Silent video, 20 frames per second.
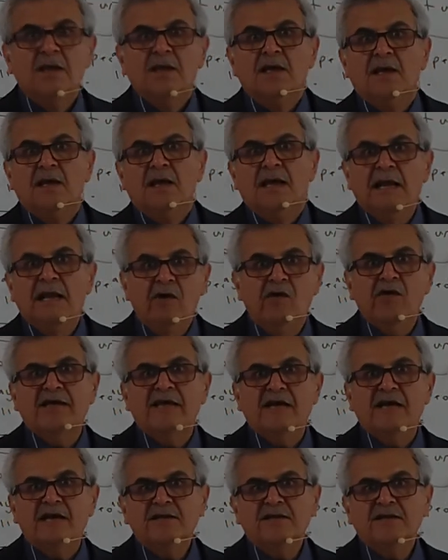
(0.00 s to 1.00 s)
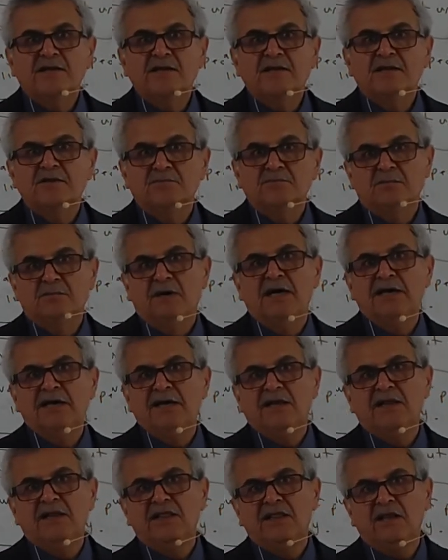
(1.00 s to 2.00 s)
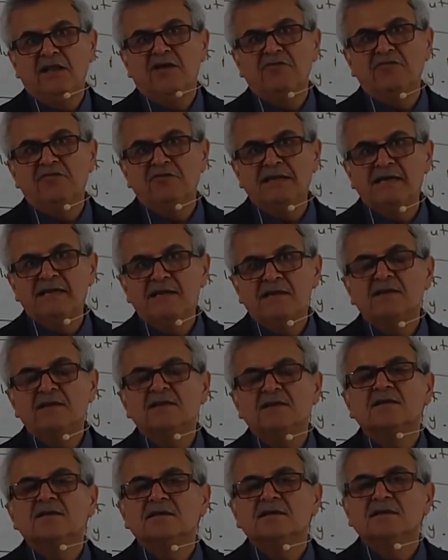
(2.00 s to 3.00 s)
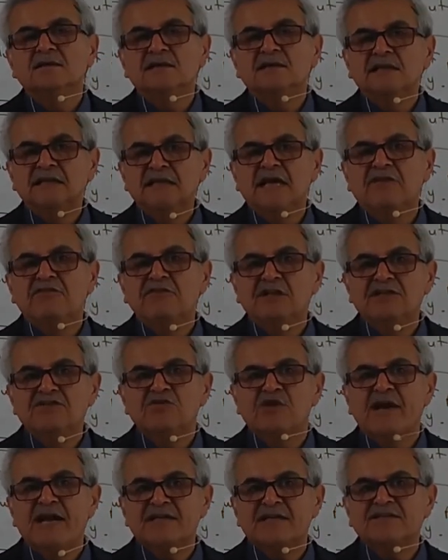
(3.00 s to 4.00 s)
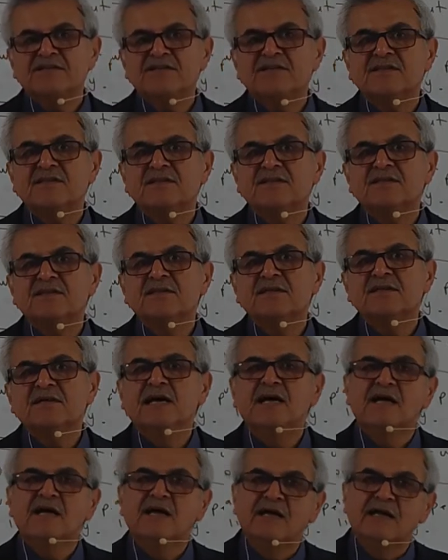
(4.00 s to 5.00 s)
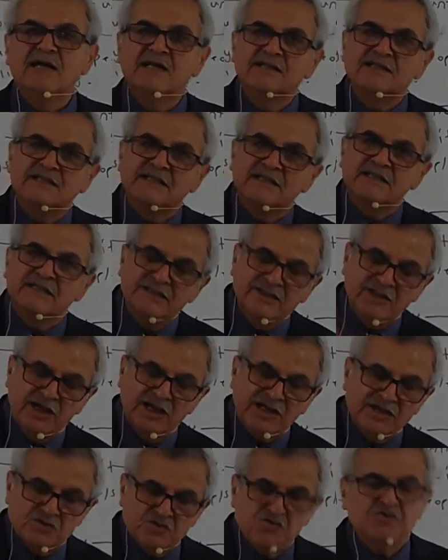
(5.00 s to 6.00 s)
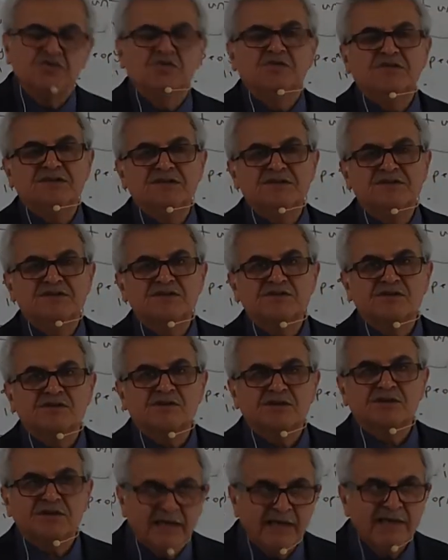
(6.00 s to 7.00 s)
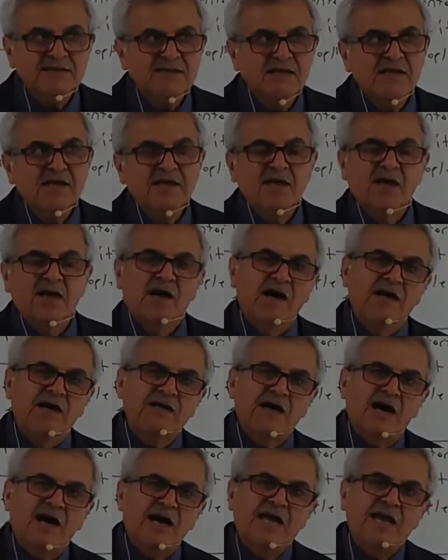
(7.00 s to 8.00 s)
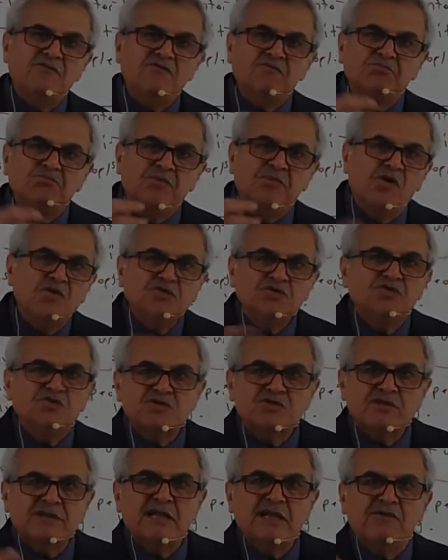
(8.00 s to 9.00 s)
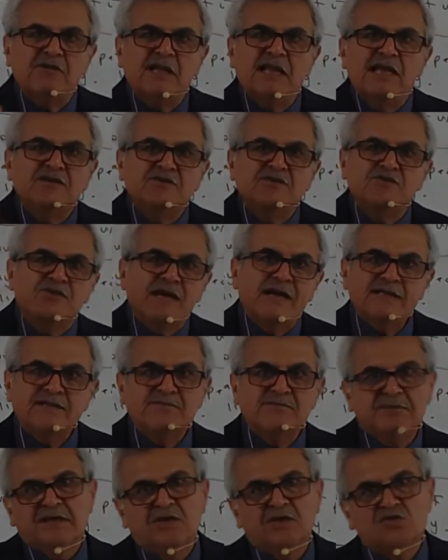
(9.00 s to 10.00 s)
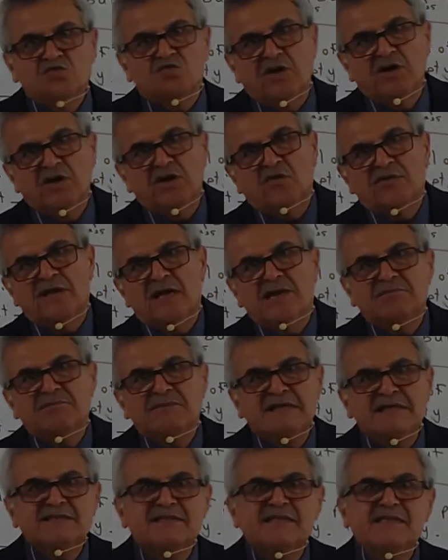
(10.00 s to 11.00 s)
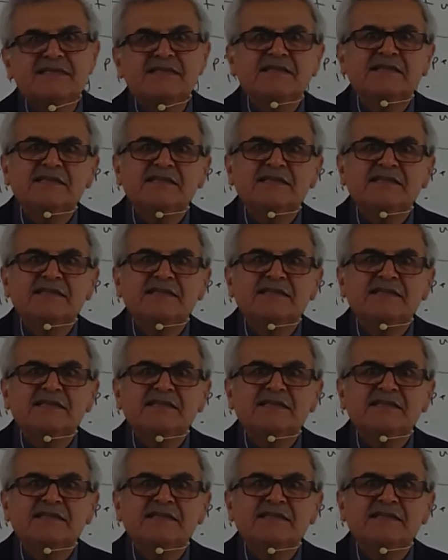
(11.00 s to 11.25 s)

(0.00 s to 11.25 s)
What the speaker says: Hello again, my lovely level grade 9 students. Okay, I have both used level and grade because one of them is in